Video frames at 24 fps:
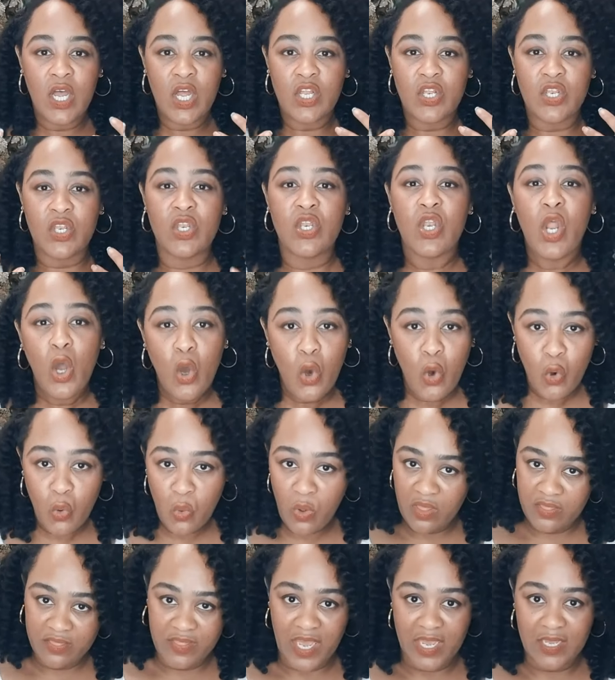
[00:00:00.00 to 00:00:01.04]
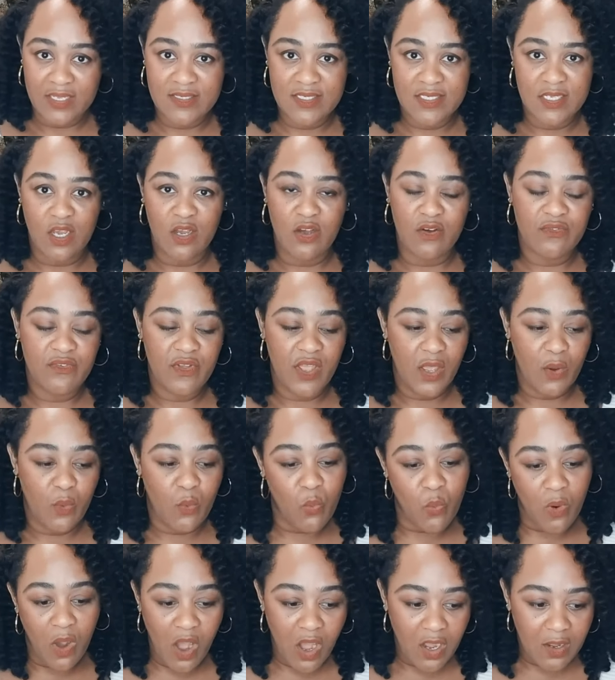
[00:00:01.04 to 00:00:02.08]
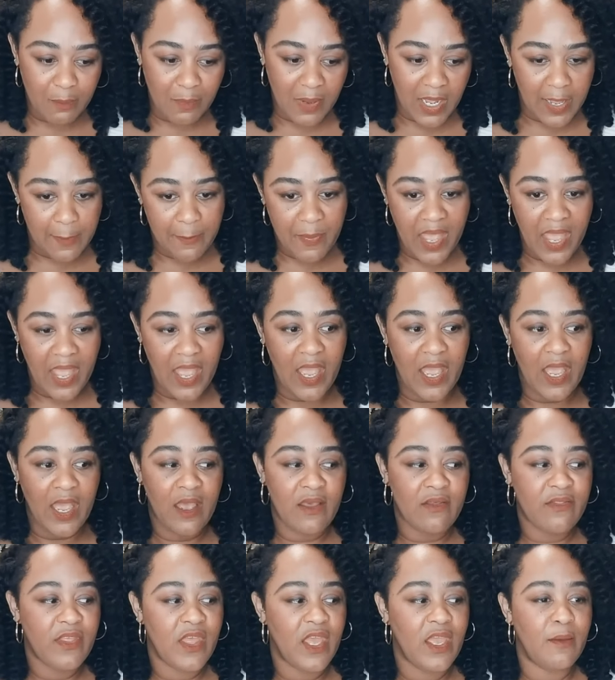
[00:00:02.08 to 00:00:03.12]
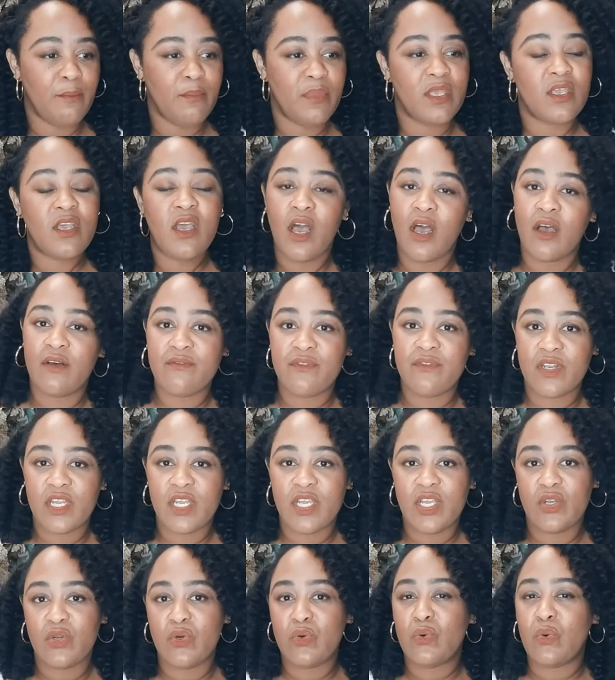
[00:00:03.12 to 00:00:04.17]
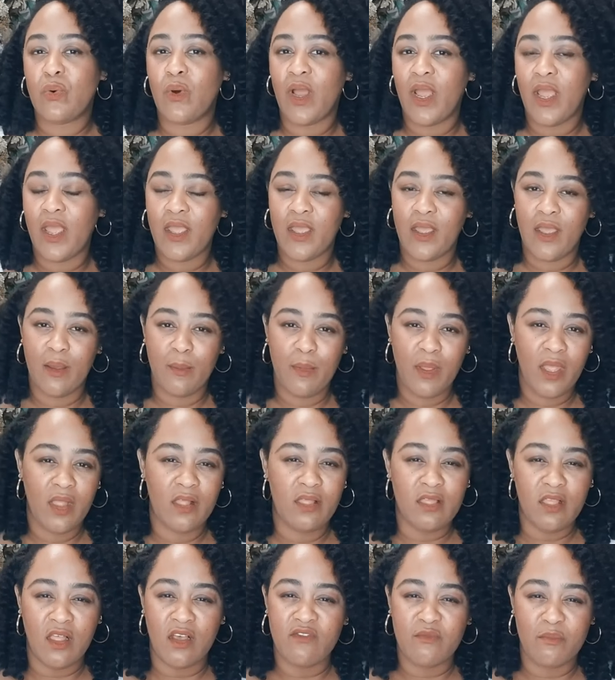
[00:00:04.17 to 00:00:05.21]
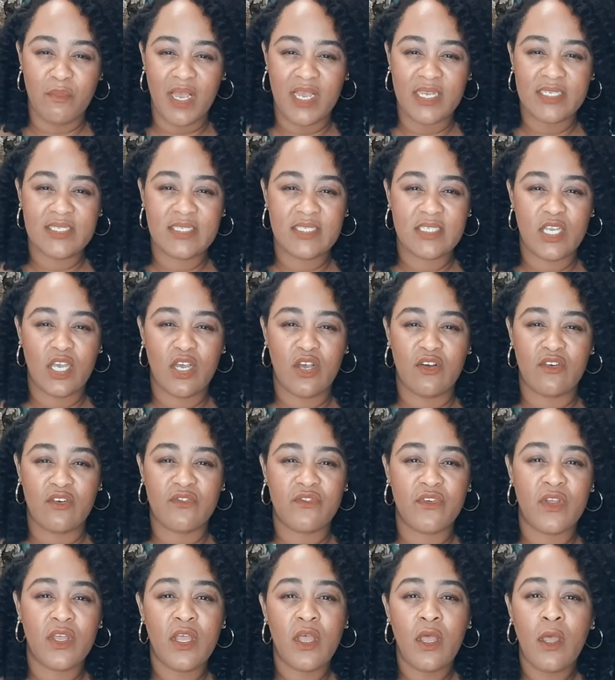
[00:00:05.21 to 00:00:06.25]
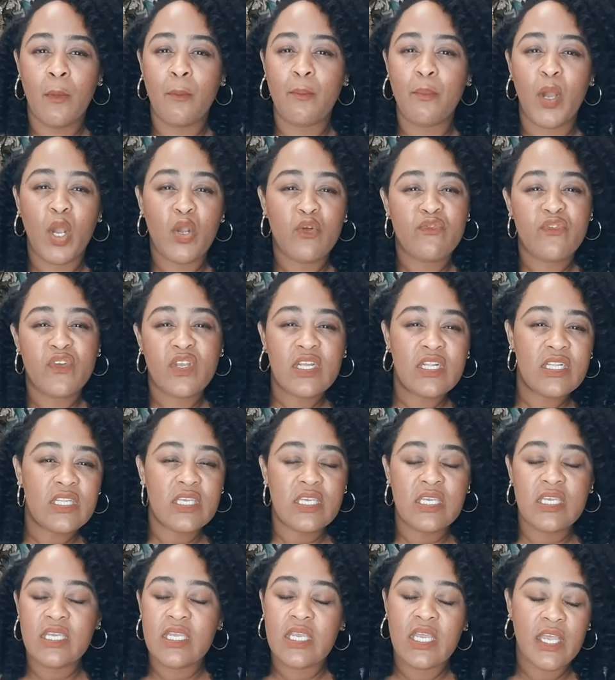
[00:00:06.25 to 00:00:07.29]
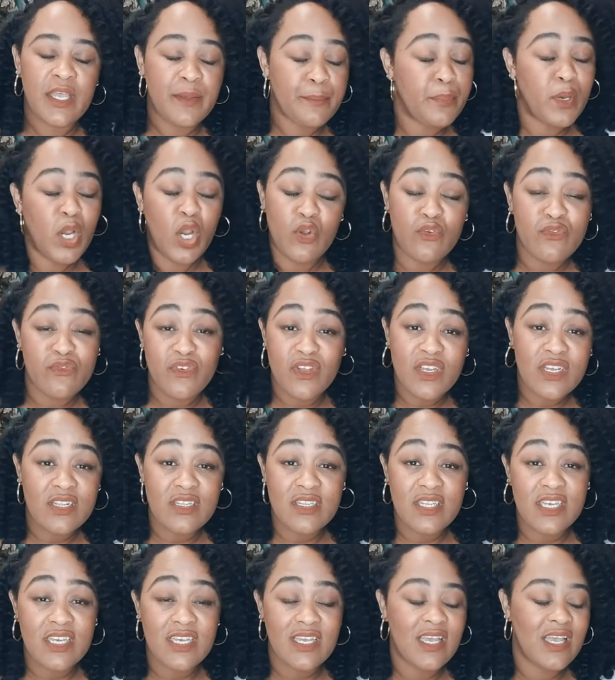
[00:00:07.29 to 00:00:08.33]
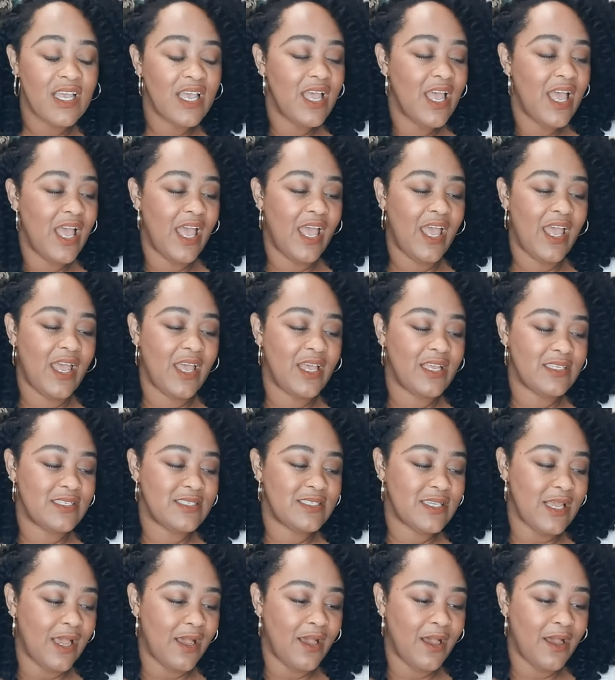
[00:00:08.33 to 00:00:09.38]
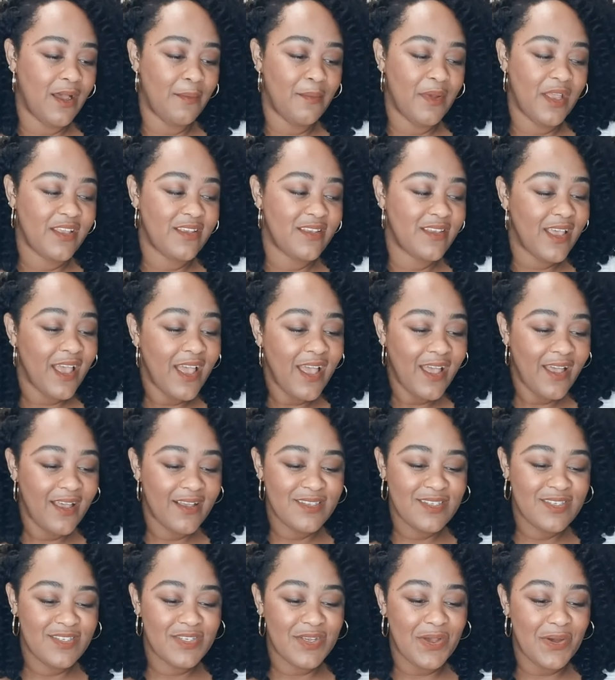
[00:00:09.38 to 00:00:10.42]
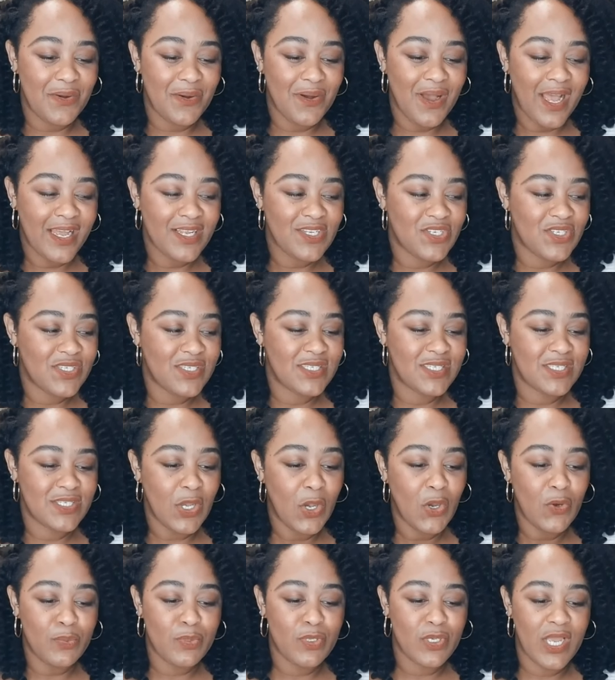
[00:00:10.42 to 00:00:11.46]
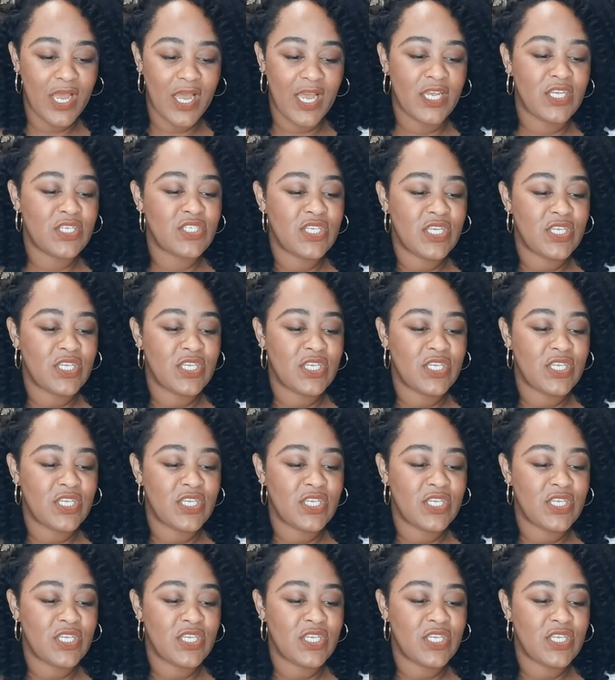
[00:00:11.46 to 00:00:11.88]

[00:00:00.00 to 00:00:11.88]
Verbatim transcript: know thyself and walk my path and be confident in who I am and love myself perfectly and perfectly. And um, yeah, so I just hope you guys